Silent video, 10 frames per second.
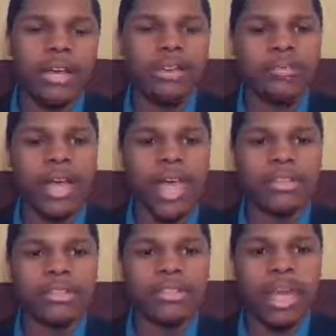of the
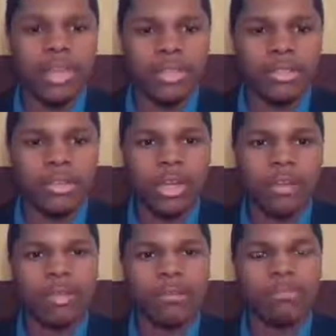violence that started
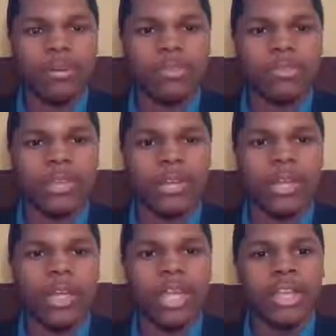with the perpetrator
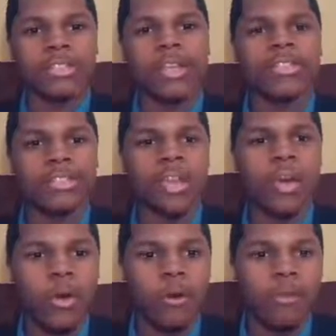it starts in the
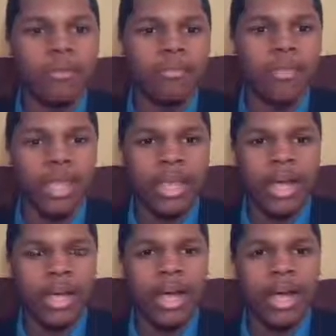home.
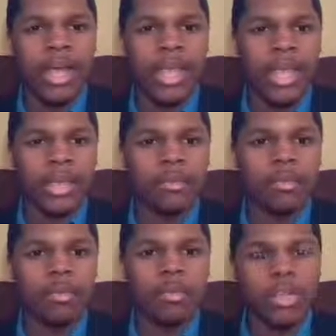Uh, and
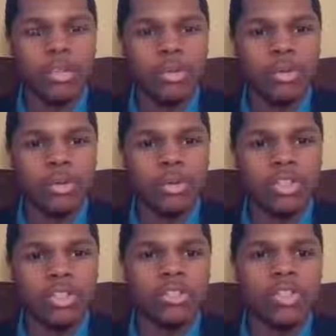what you
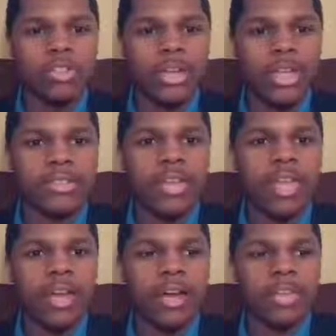just addressed,
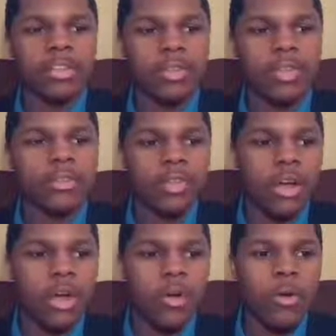uh, it starts in the
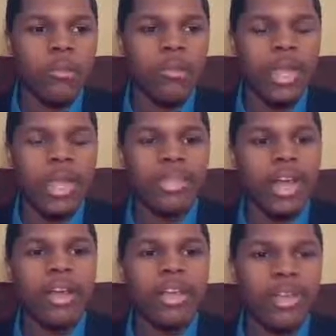home, and
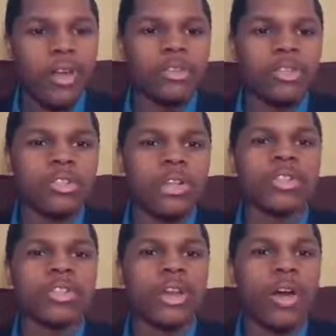that and it also
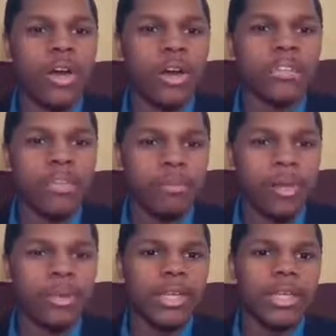starts in the heart. So
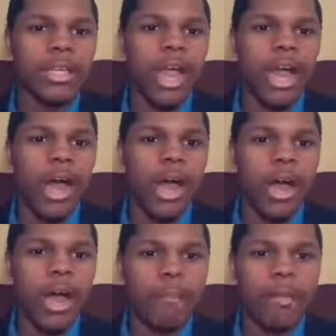building
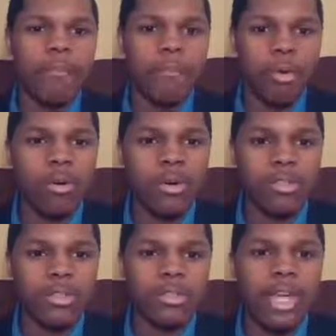uh, a more moral
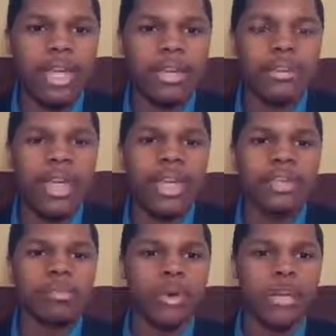society that
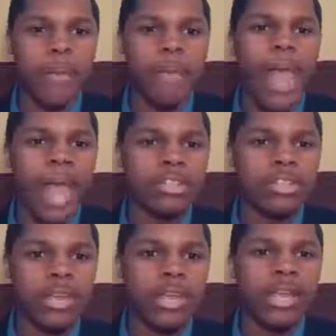is more
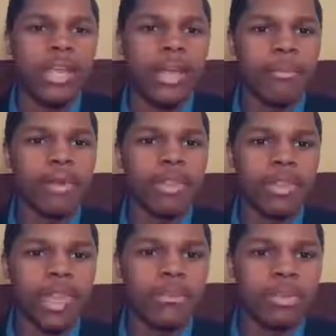compassionate and more
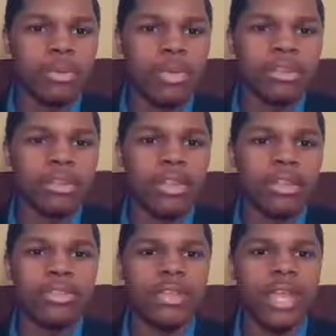loving towards
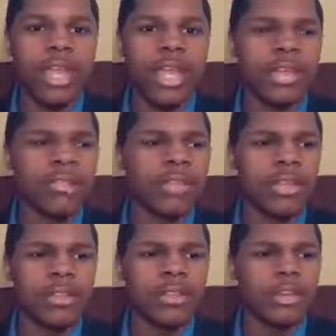others, and
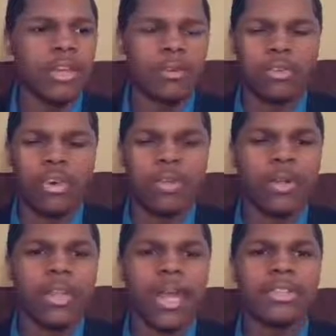you know
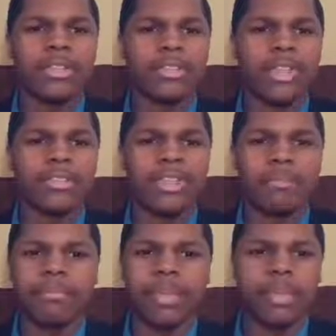normalizing things like
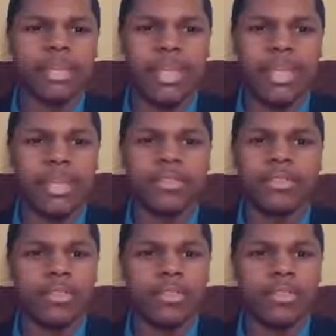bullying and